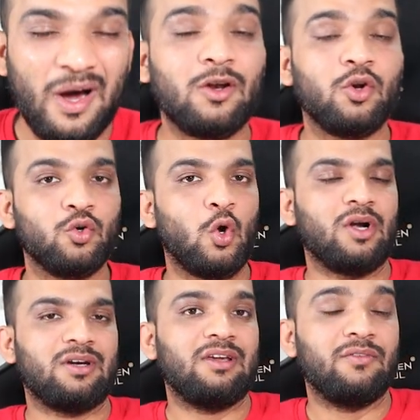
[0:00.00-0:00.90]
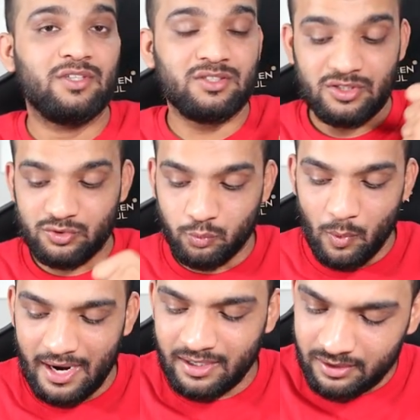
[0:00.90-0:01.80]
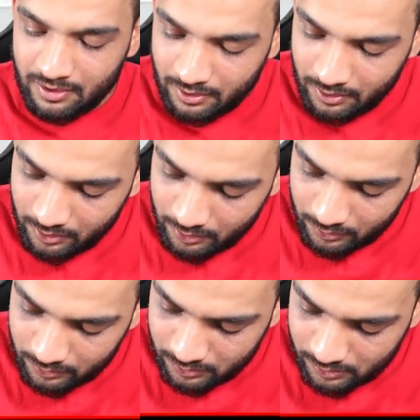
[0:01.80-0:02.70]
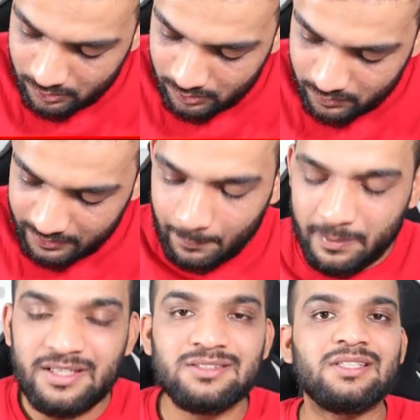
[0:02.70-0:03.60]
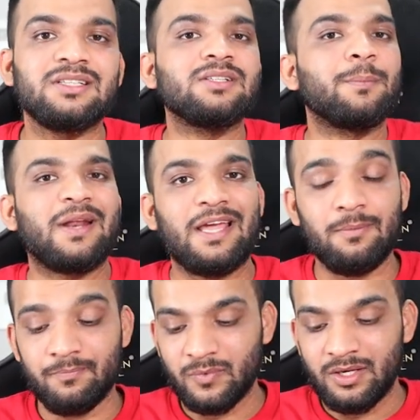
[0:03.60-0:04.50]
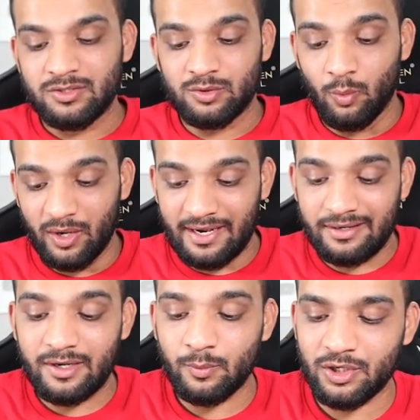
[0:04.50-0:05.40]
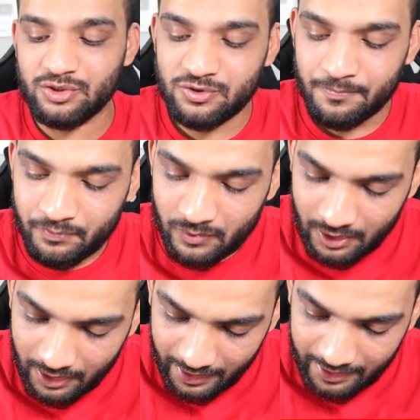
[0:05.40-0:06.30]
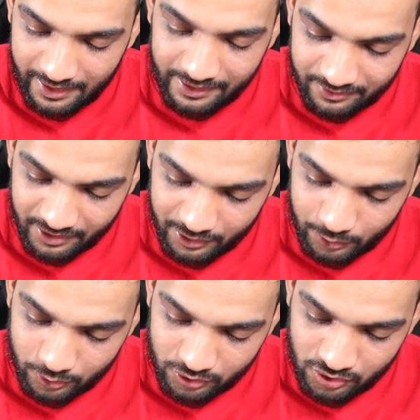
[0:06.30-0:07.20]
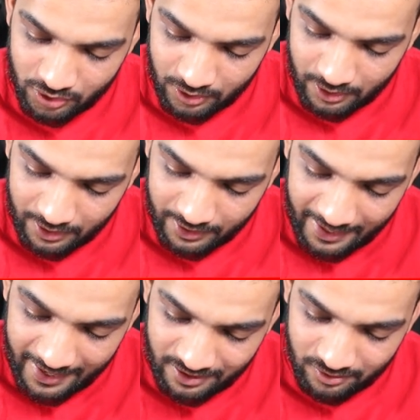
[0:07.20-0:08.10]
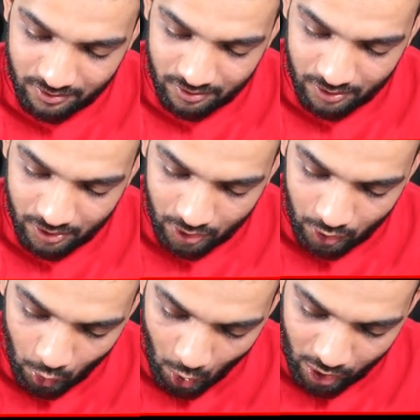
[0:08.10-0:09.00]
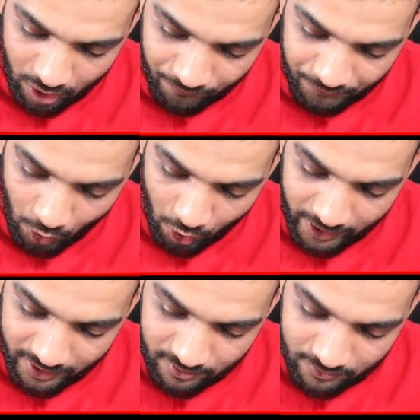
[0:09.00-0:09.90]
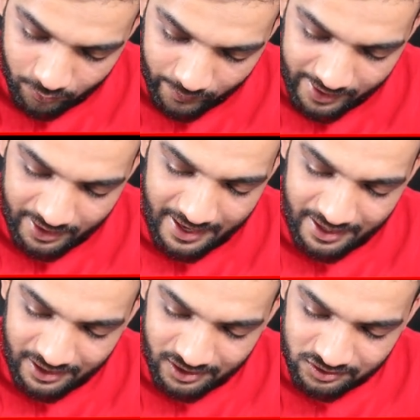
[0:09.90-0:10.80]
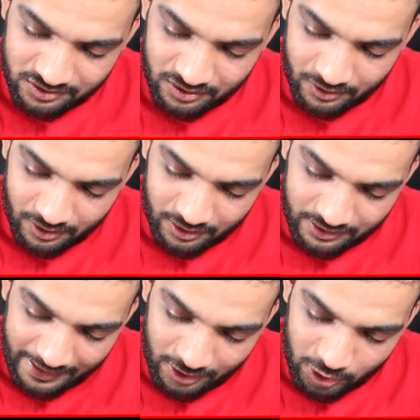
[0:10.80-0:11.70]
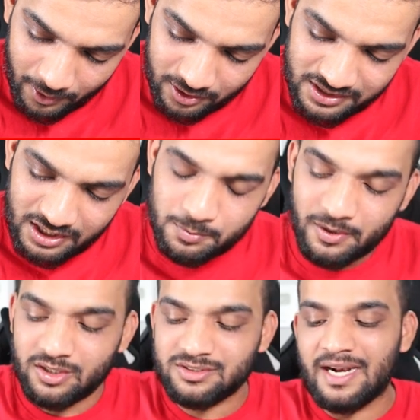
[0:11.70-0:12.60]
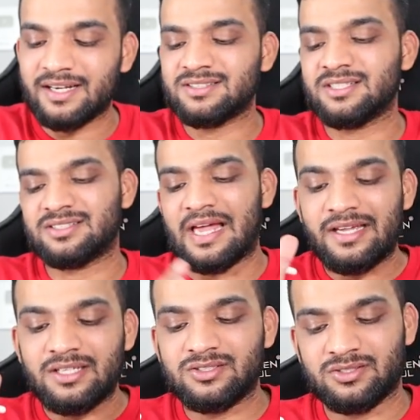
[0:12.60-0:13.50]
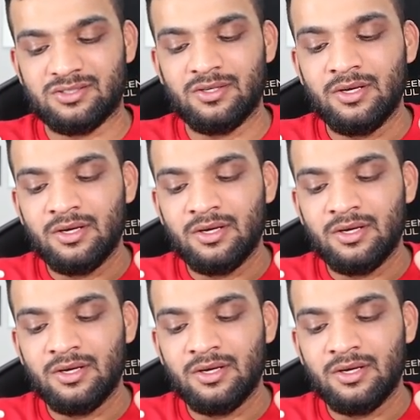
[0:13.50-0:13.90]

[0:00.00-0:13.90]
1 or not. If this is 1, that means it is a prime. So what I did was, I introduced n log of log n, where n is 10 to the power 6 because that is the size